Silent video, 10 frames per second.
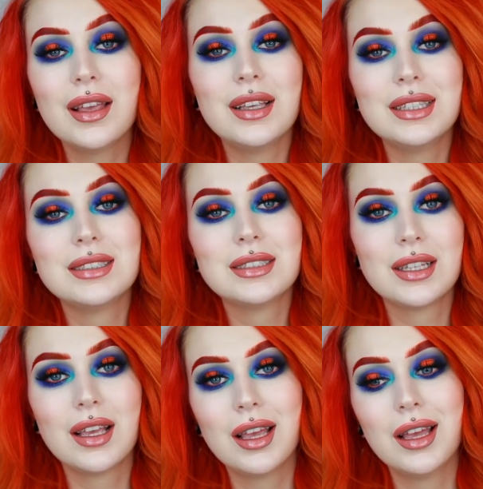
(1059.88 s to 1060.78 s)

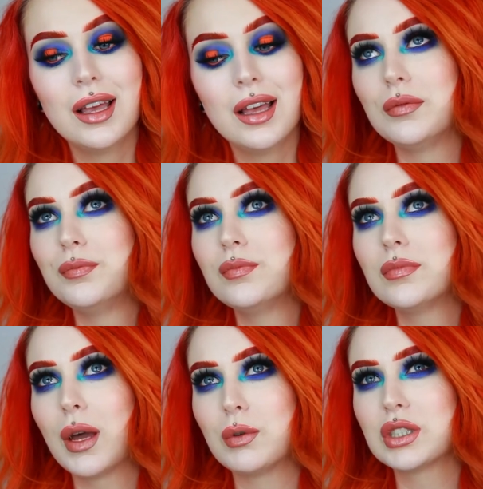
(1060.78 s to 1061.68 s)
is,
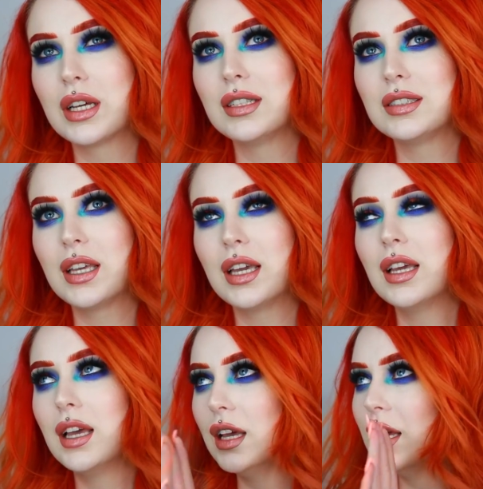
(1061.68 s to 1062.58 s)
I was gonna
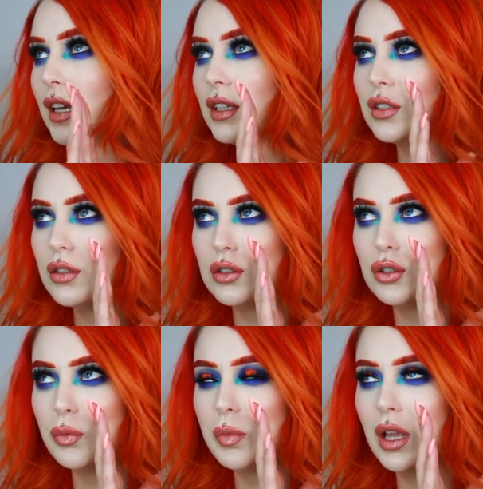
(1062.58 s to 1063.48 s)
say
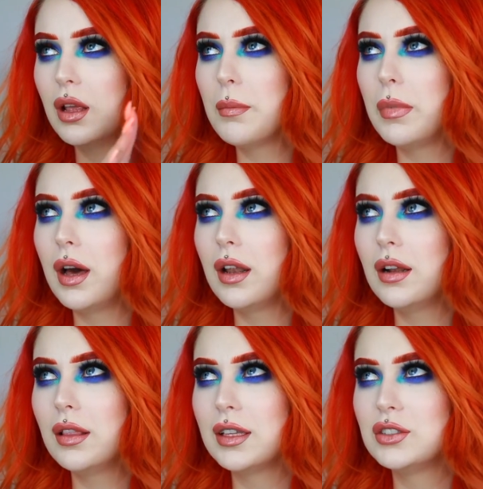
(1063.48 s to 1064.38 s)
stupid,
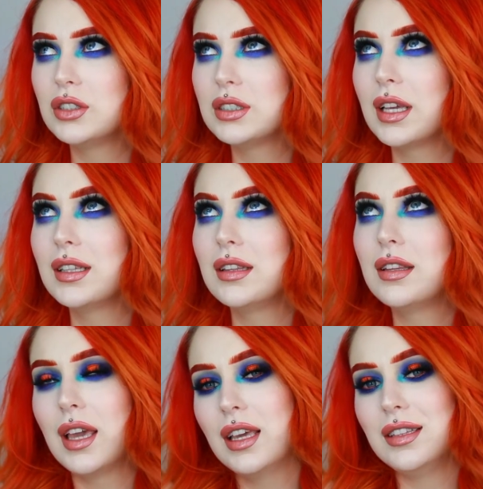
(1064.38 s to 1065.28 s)
but let's just say that
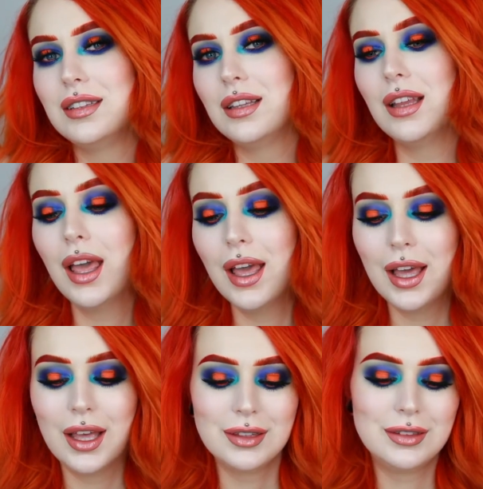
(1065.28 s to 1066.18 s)
they
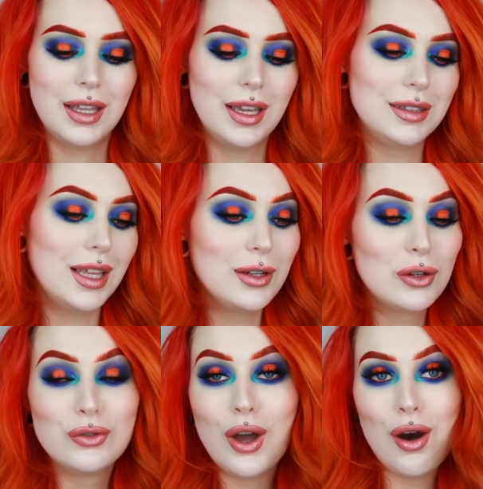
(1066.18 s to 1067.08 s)

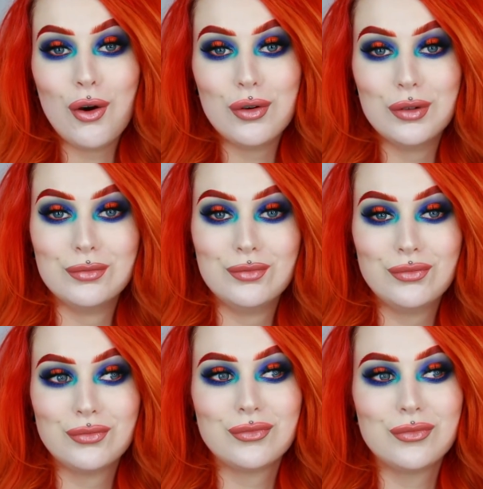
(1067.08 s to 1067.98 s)
don't know.
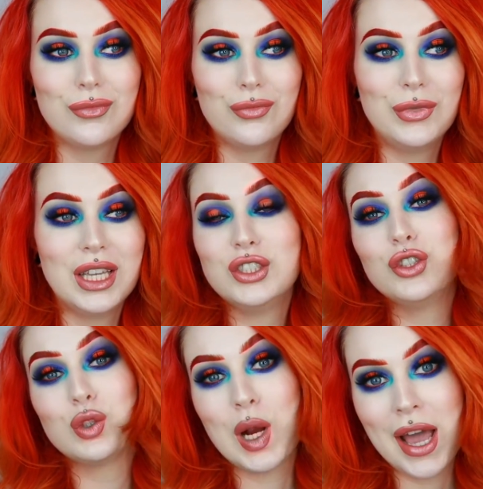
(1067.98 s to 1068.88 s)
They
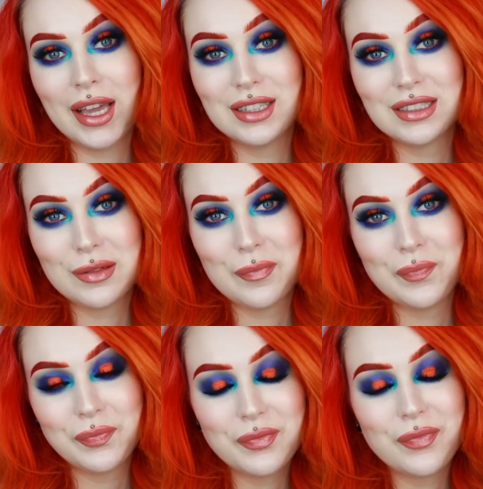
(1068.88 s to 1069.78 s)
should try it.
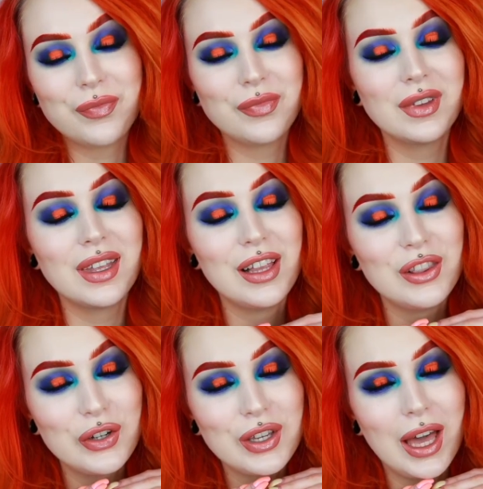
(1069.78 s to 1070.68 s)

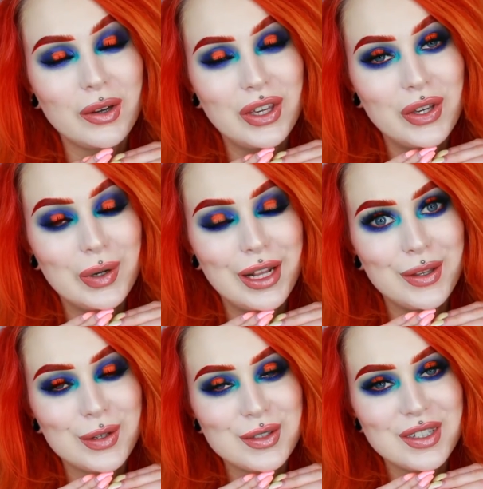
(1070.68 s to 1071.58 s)
Look how cute it
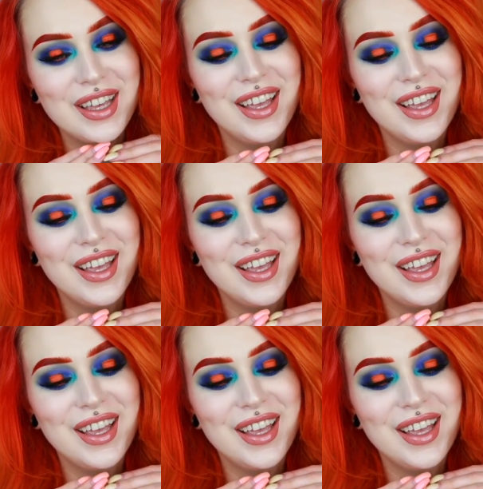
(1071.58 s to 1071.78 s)
looks.